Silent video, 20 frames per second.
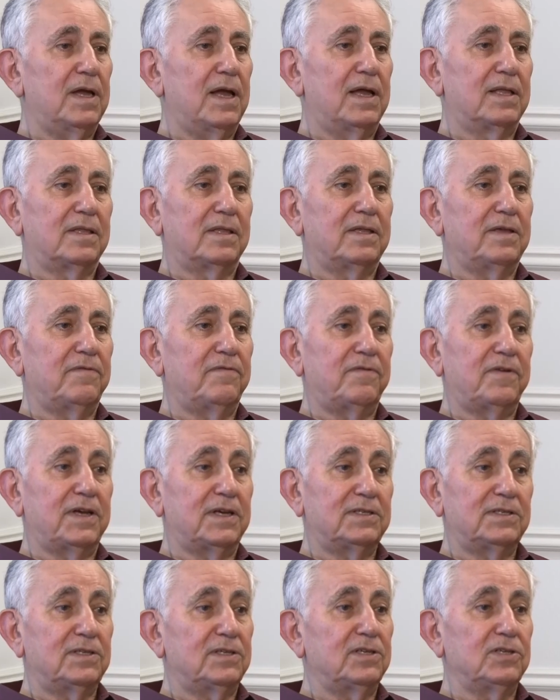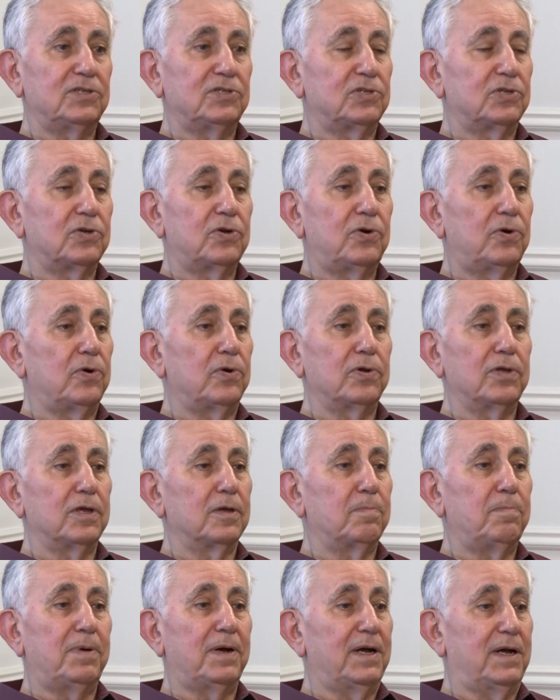at the fastest
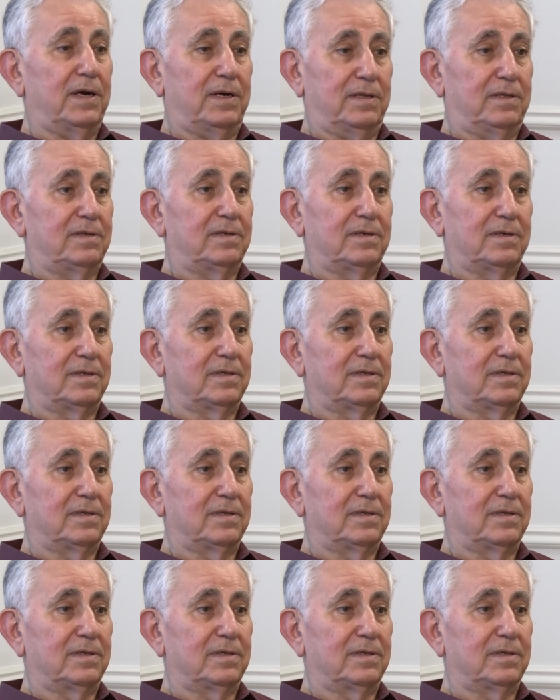growing part